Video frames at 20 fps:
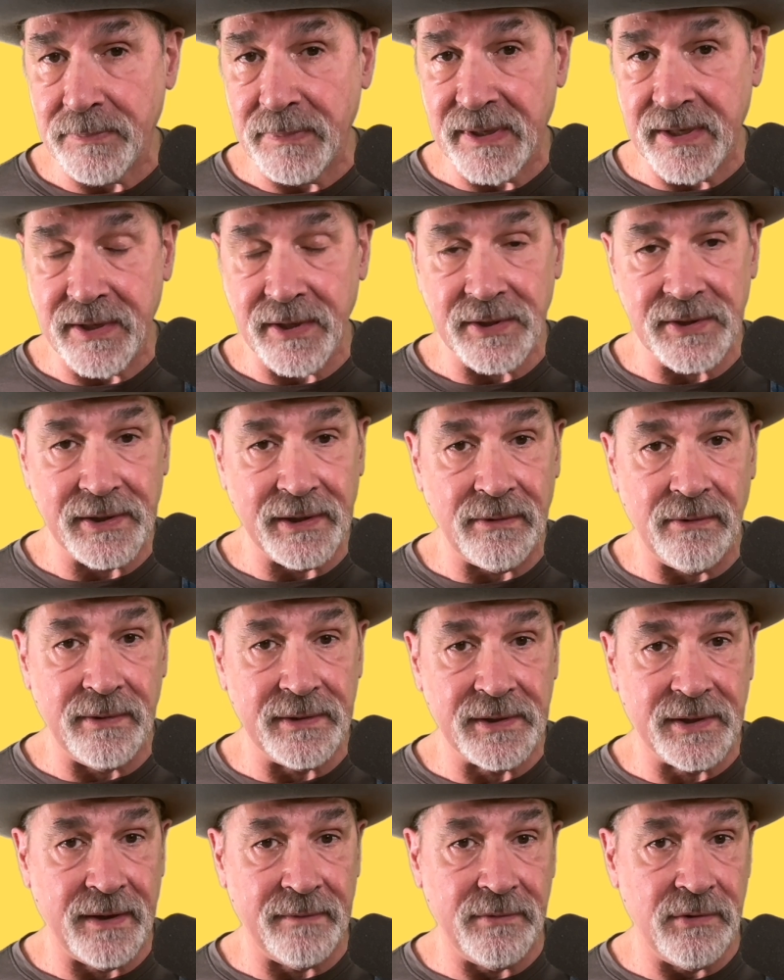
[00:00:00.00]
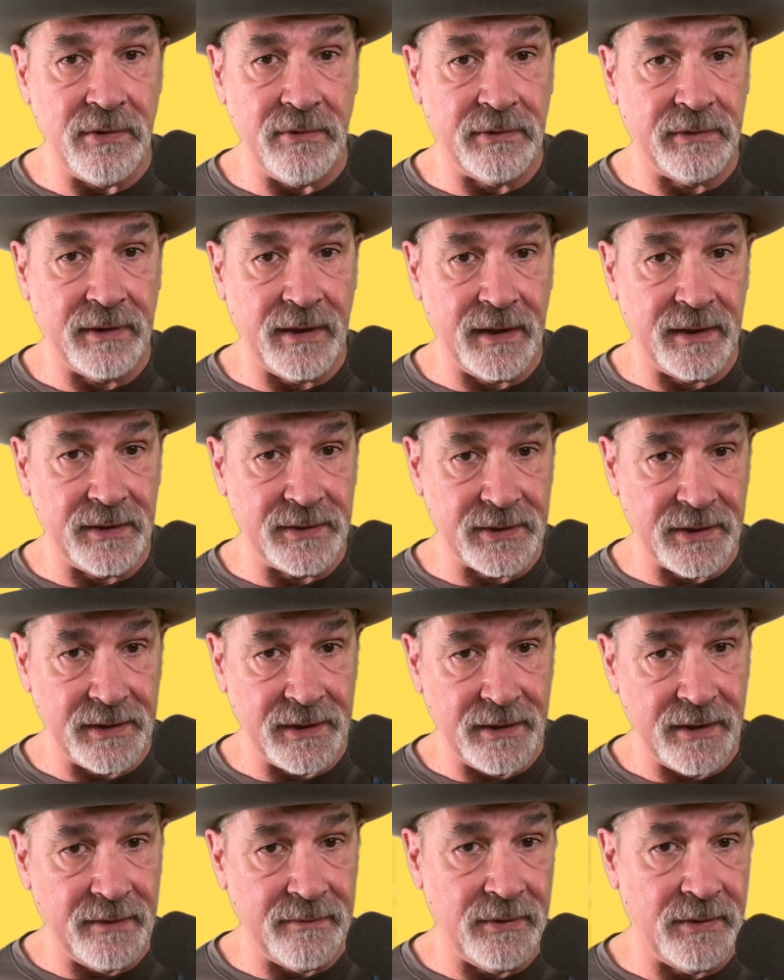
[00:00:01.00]
because they always have new things and
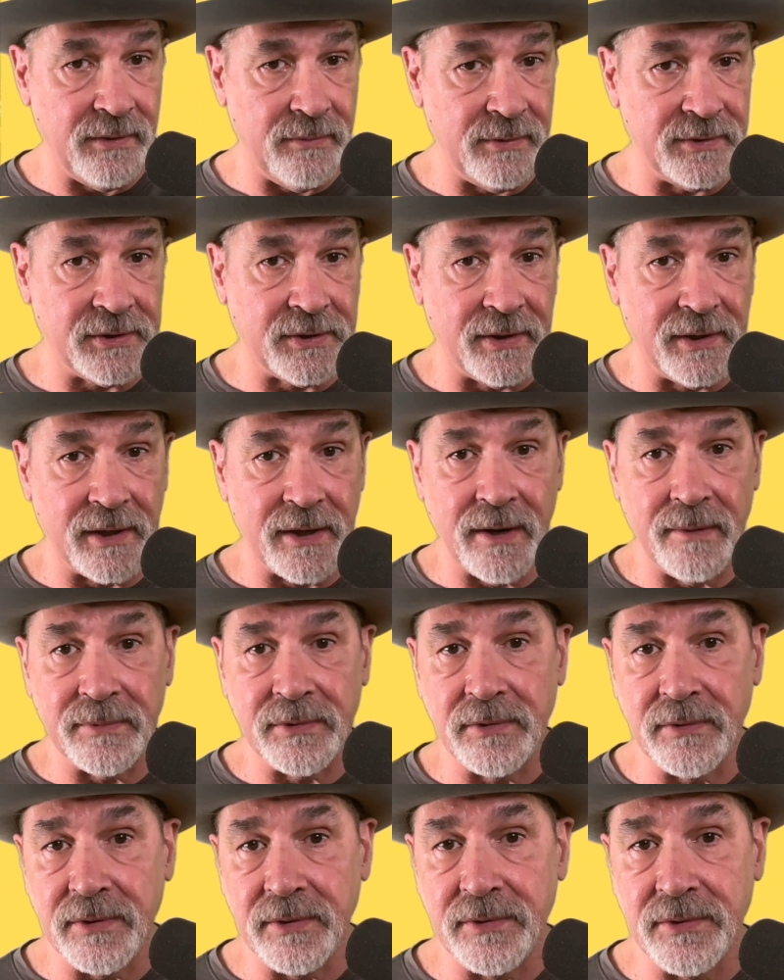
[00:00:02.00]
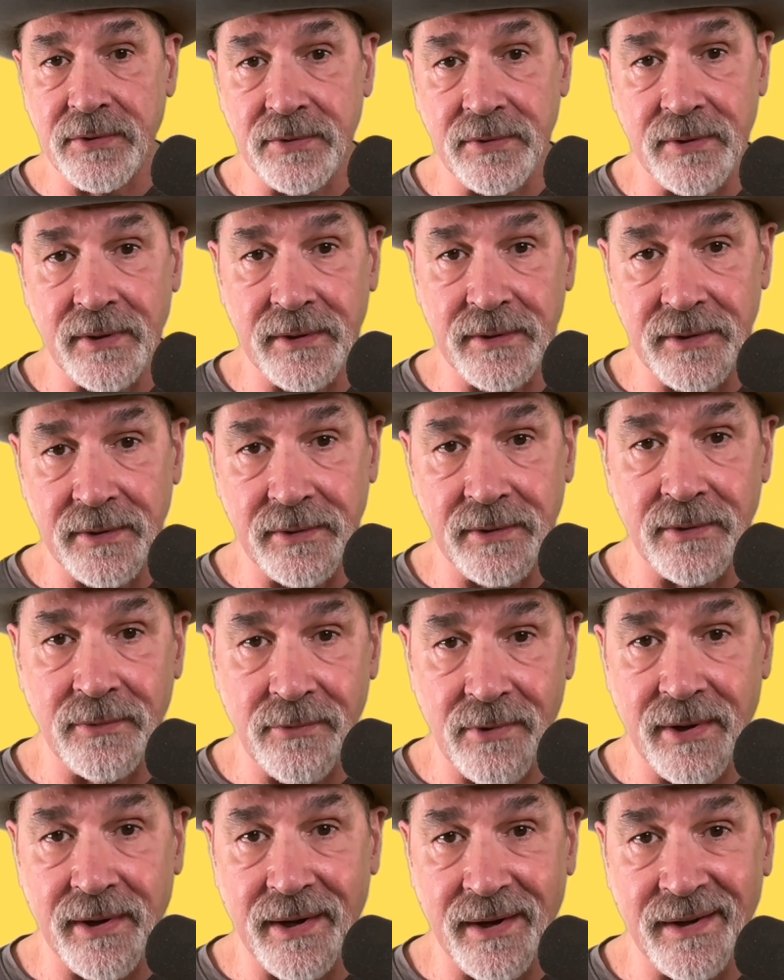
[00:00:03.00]
you never know what's going to come through the door, and you're going to
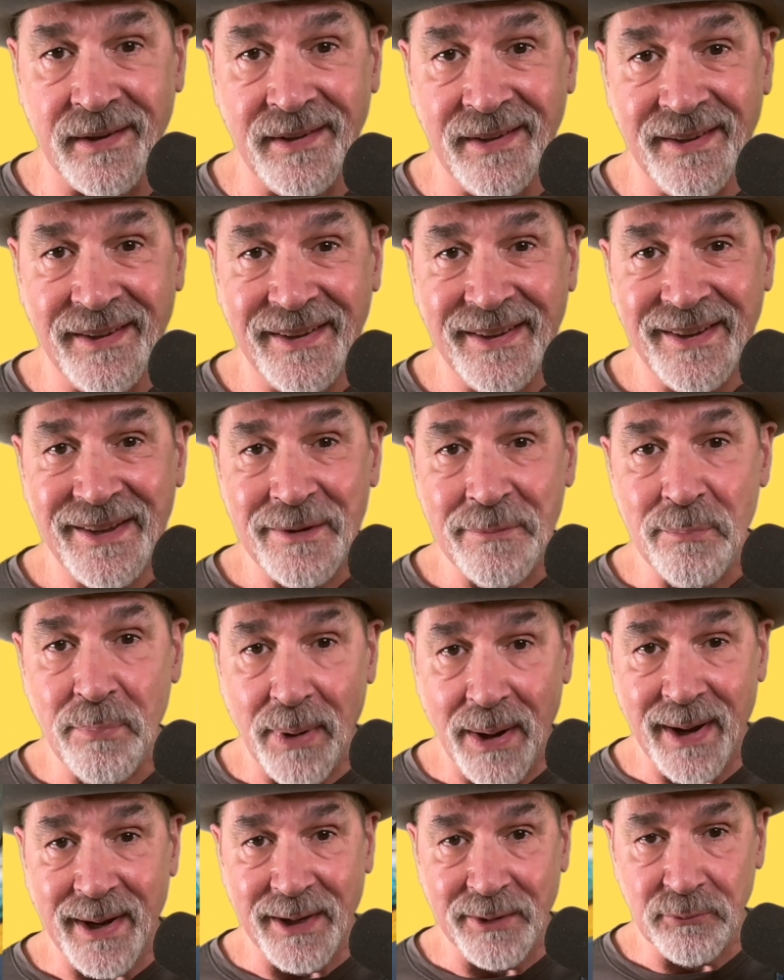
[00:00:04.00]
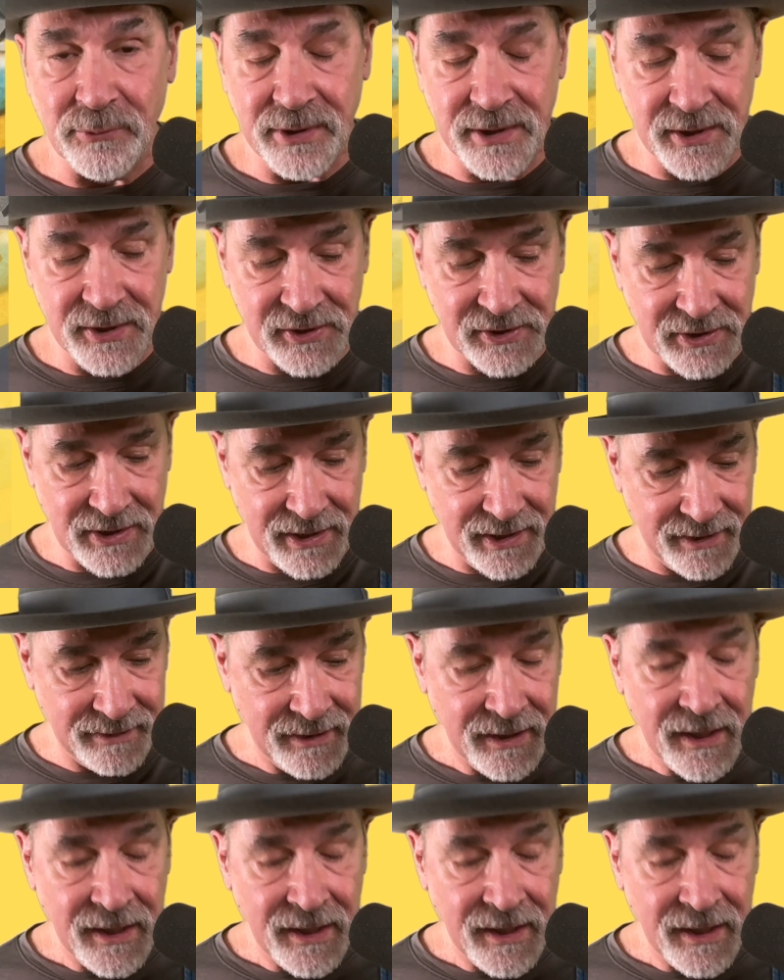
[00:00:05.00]
want to buy it when you see it.